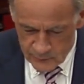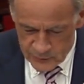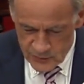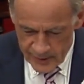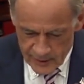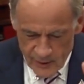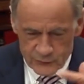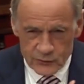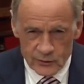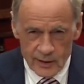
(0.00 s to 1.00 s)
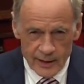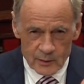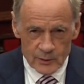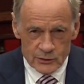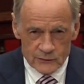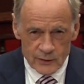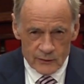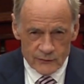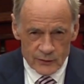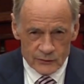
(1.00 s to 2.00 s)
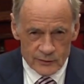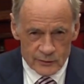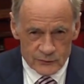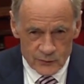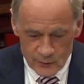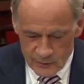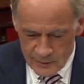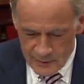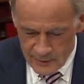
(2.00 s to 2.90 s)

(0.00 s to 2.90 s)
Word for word: presiding officer and I and a bunch of other folks on this floor